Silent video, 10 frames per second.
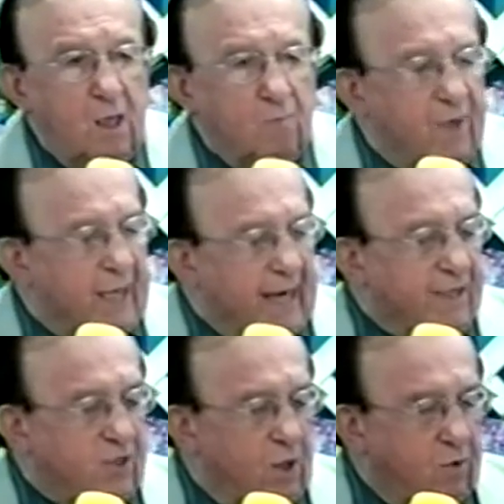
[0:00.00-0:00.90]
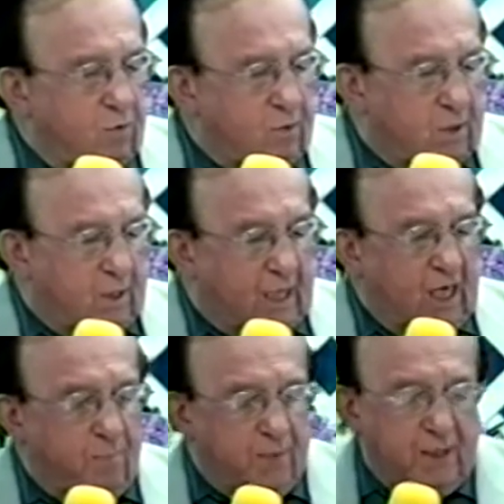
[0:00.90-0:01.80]
But I don't
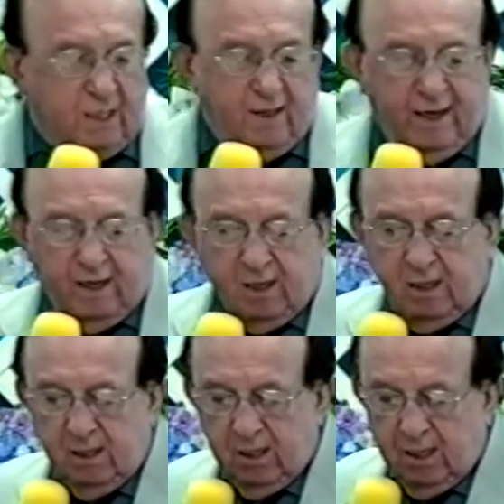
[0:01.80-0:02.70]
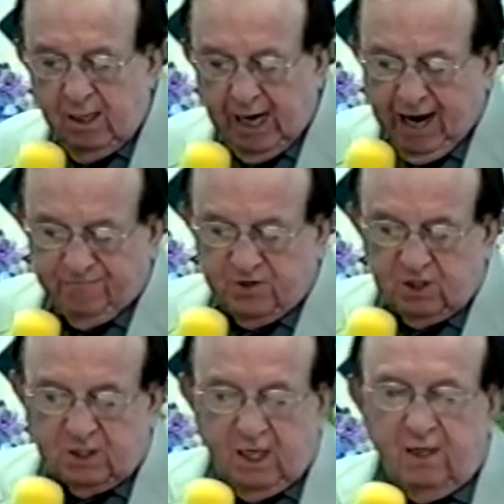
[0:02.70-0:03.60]
keep it there after
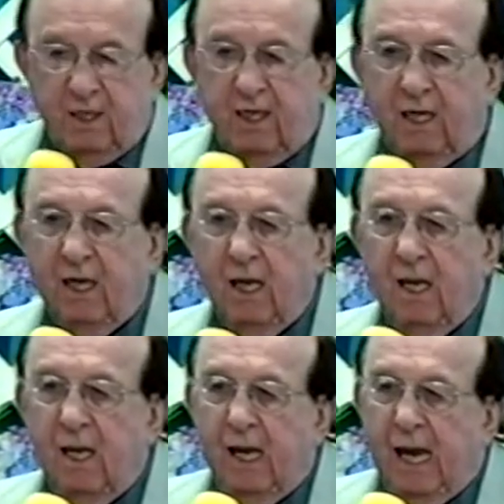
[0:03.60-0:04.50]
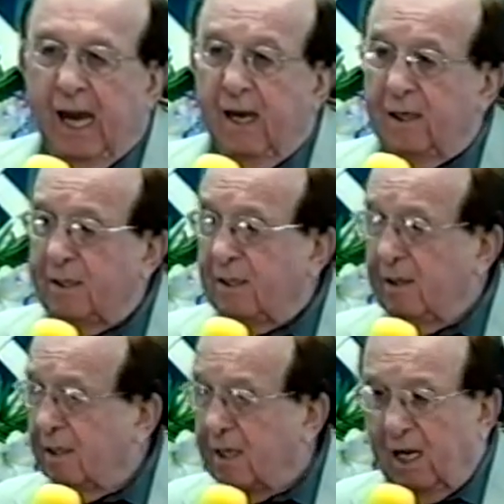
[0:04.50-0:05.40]
Sunday and
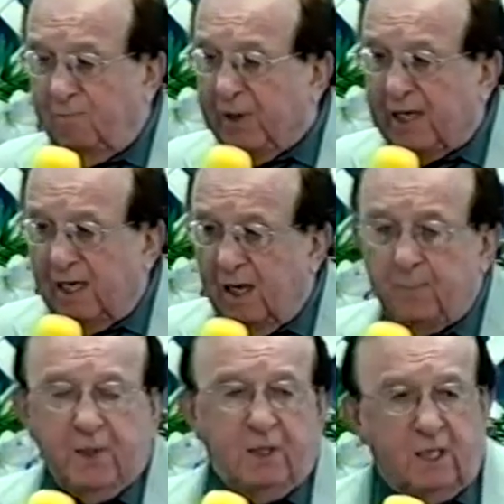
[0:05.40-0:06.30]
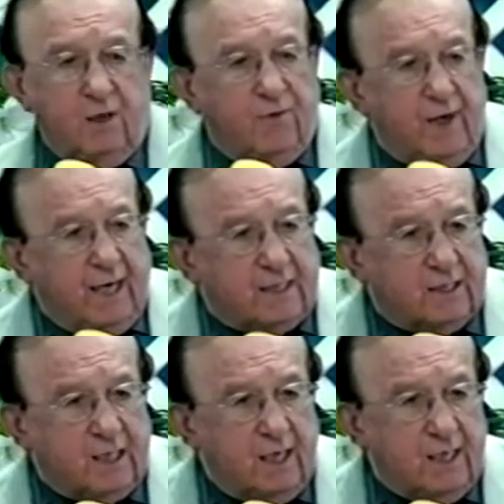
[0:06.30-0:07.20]
not pick it up until the
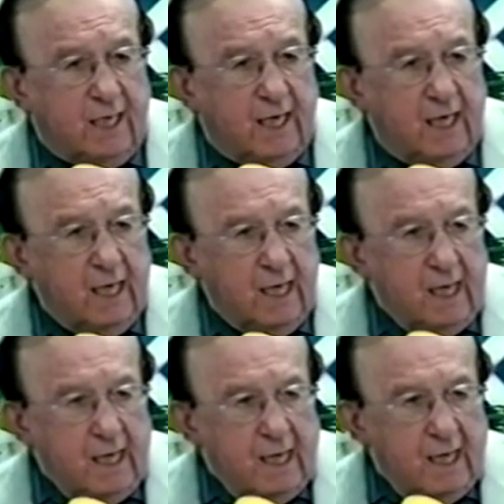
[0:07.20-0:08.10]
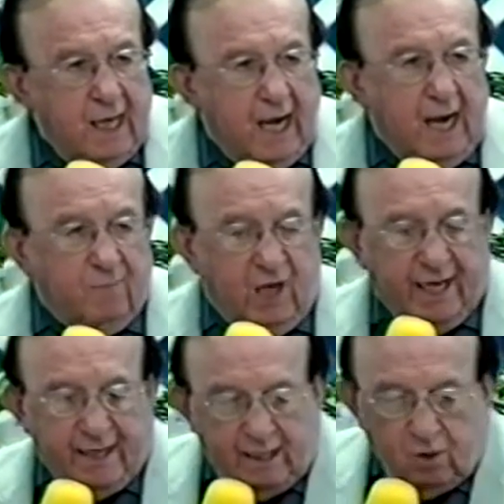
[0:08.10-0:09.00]
next Sunday. I'm
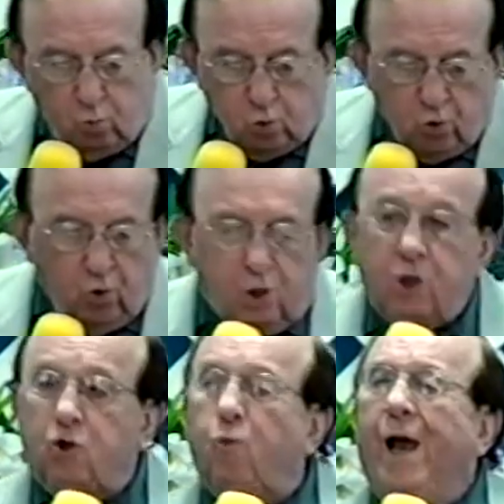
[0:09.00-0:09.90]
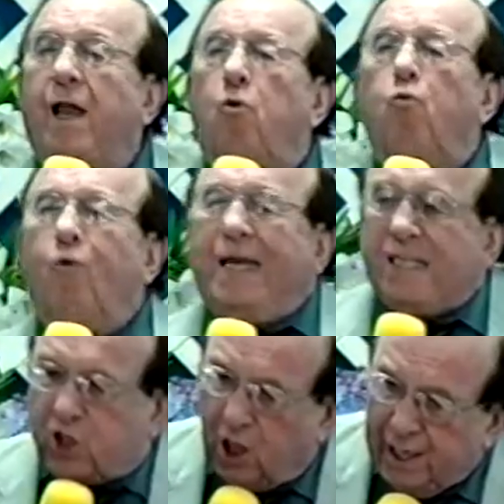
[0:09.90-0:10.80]
letting the word dwell
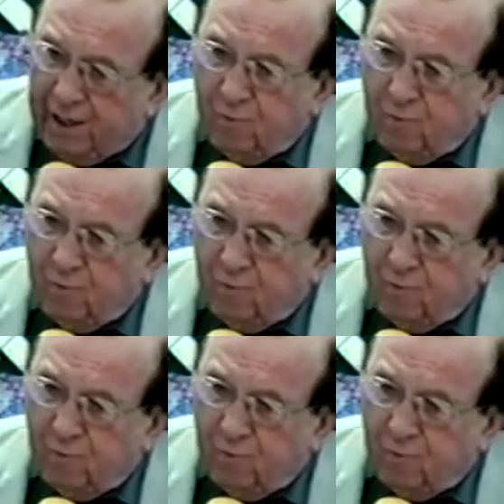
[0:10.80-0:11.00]
richly